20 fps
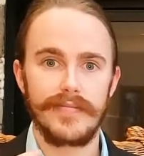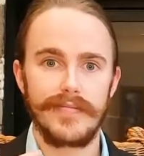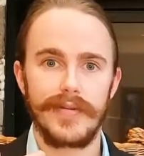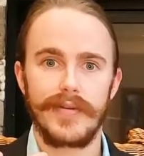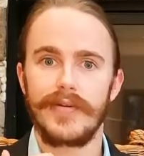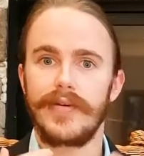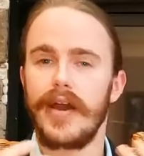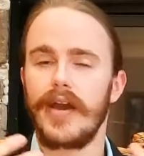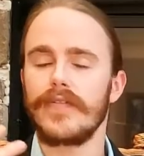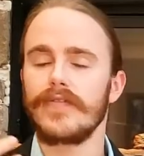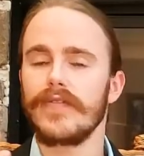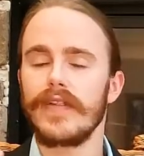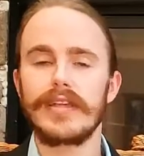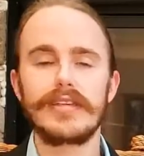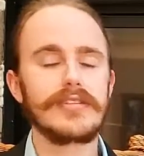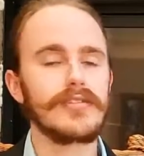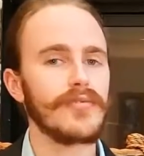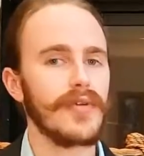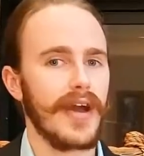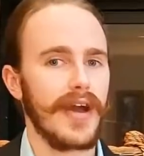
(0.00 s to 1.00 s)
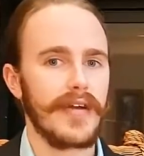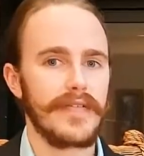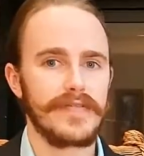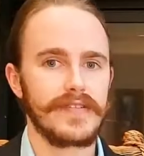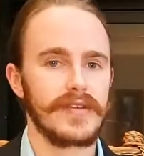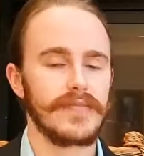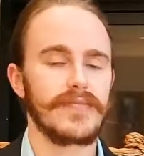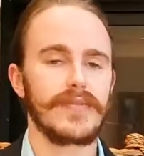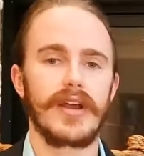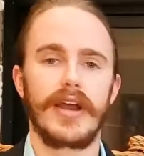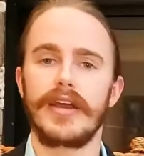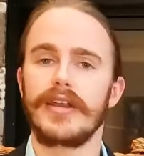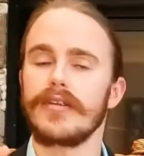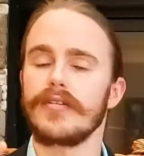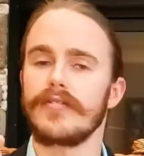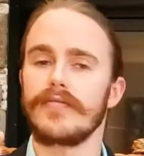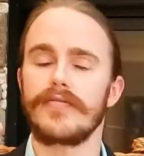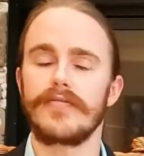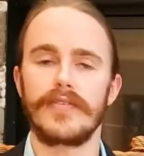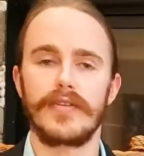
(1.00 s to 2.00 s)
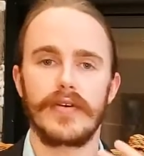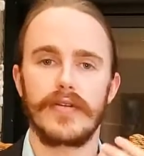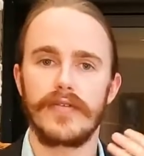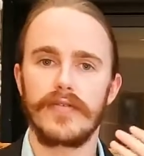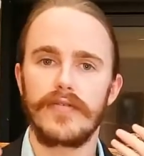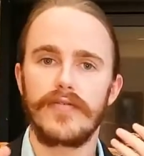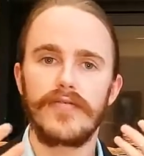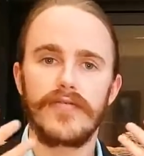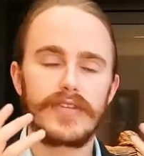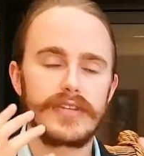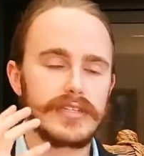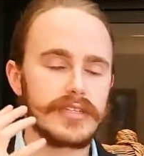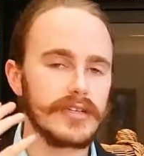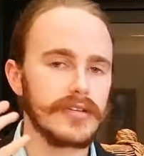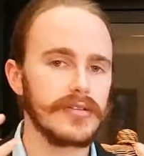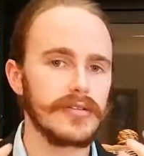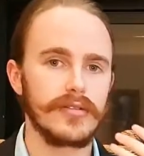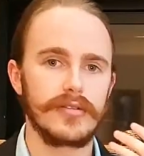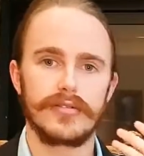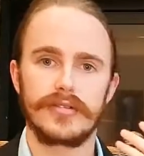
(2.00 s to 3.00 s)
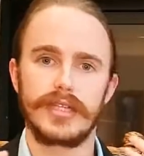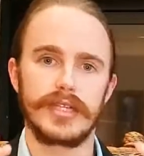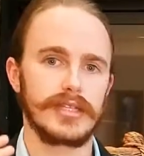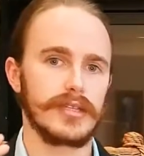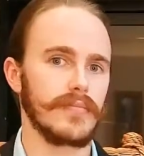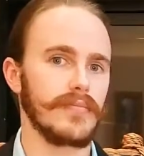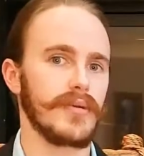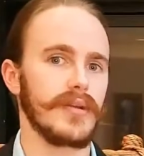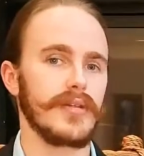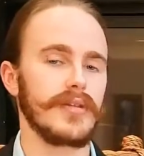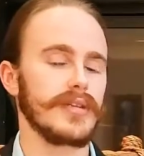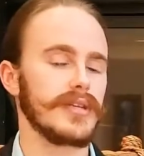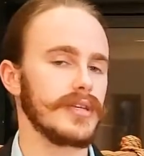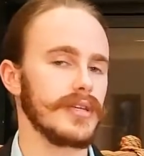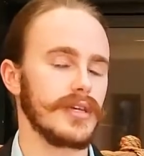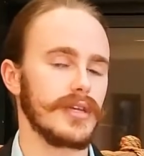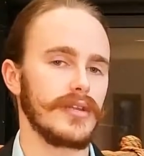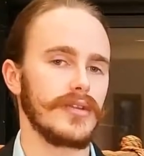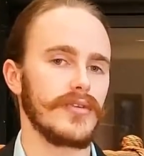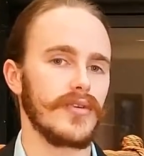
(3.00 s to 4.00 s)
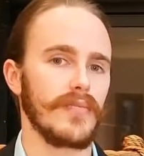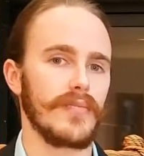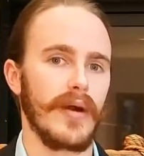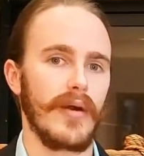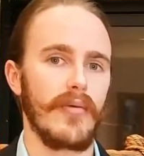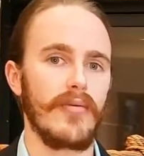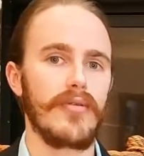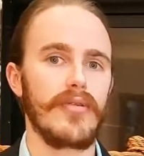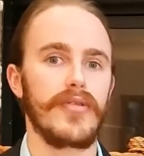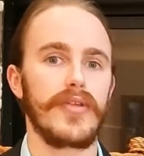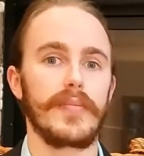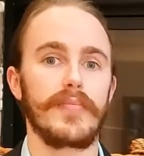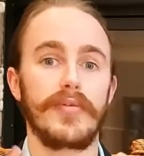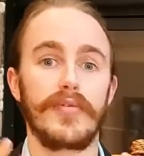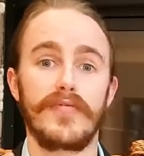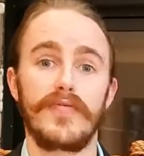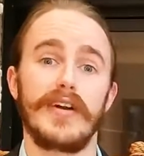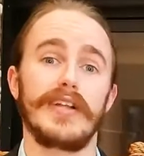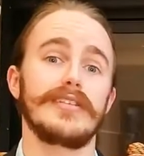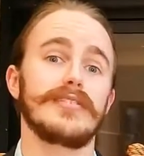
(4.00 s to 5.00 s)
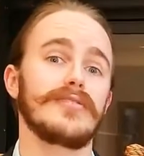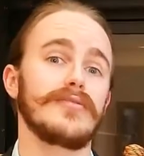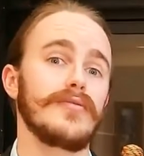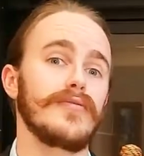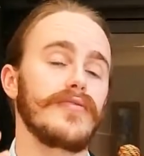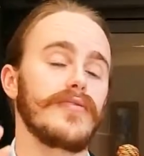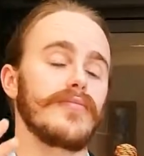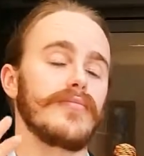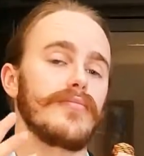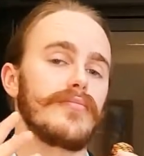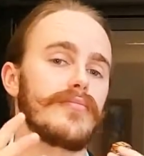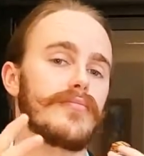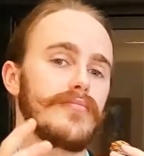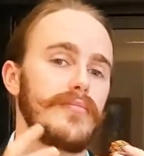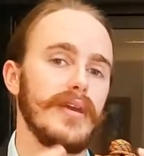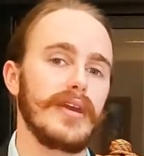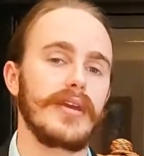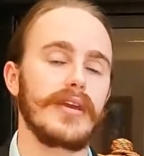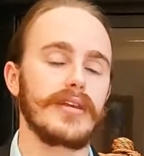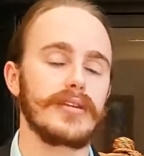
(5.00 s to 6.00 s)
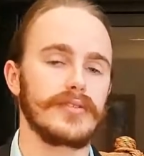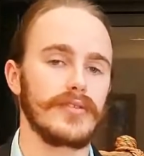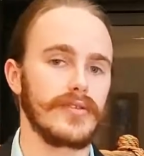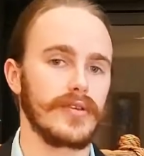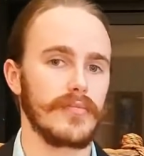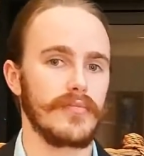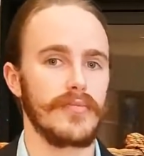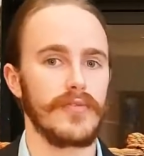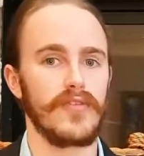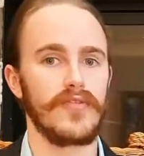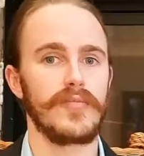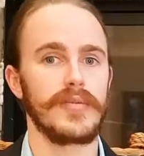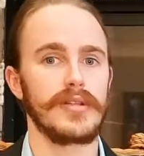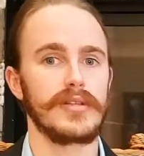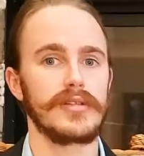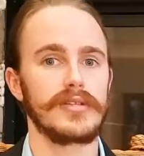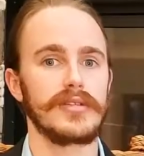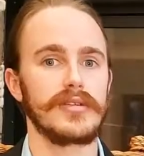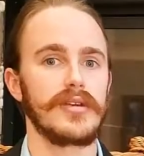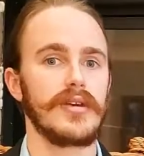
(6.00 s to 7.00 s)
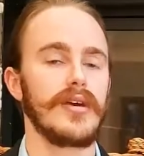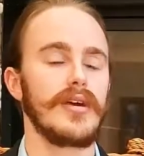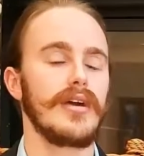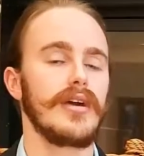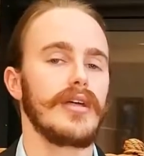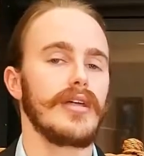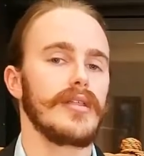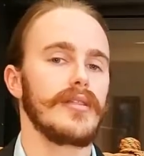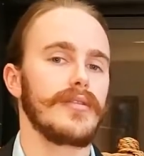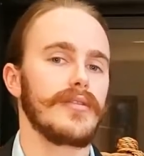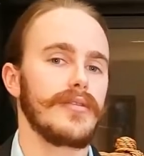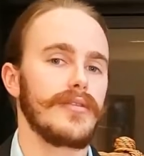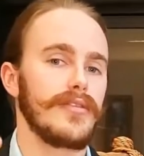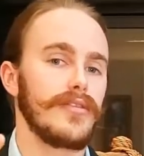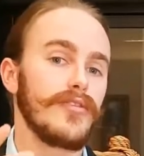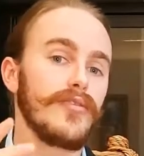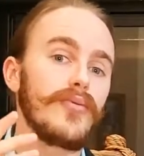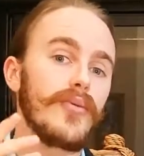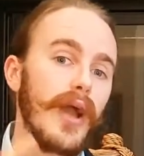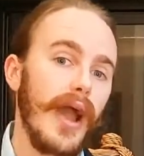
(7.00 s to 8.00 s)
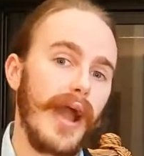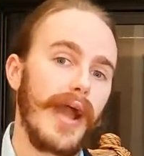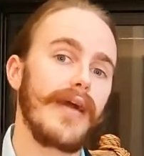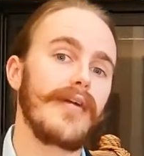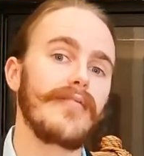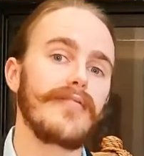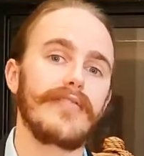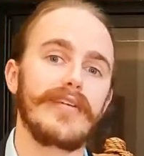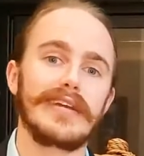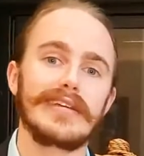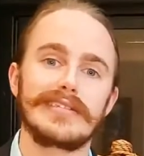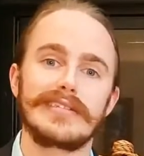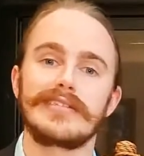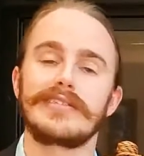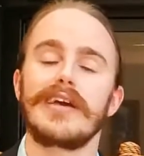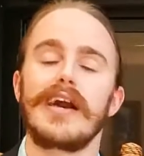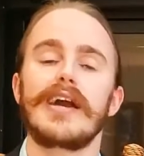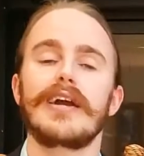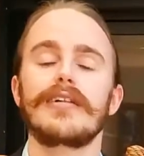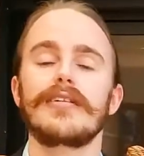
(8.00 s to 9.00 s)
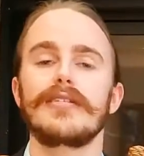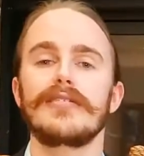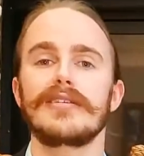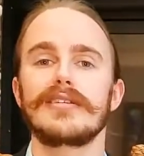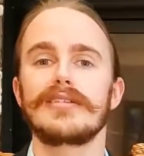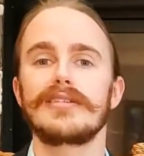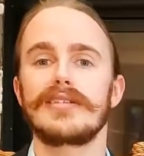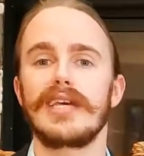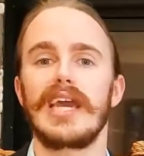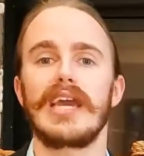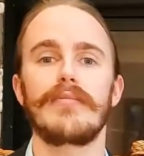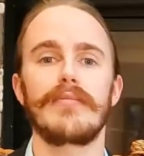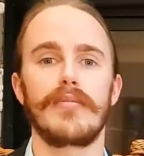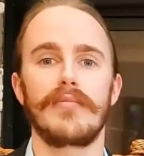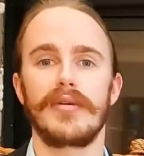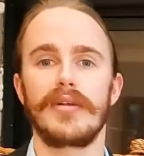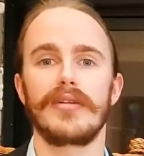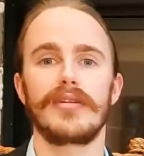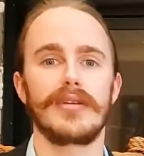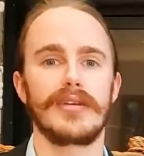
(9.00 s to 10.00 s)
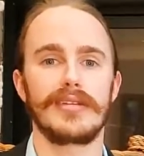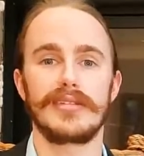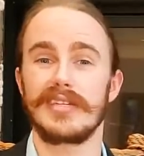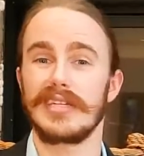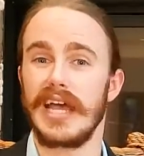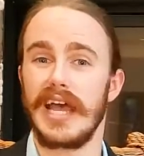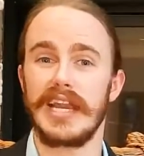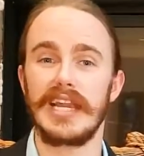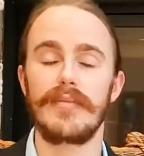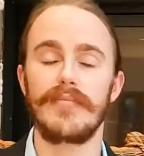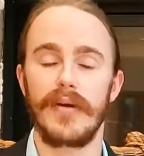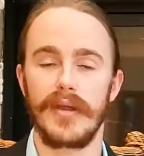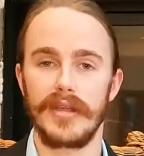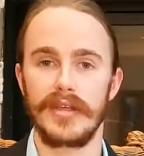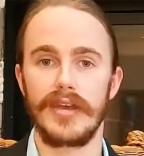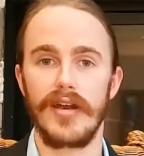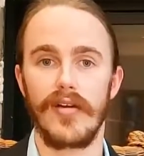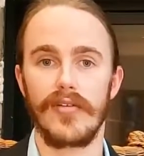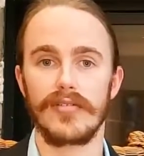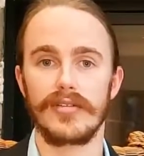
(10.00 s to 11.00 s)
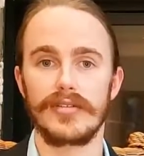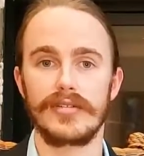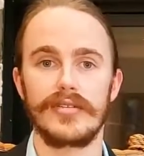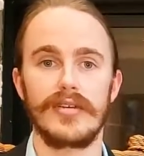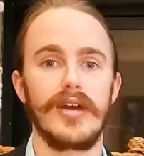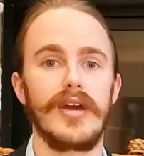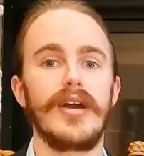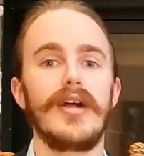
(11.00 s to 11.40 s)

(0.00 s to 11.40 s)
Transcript: Unless you have some kind of, physical disability in your mouth that prevents you from making certain movements, you have exactly the same abilities as anybody else.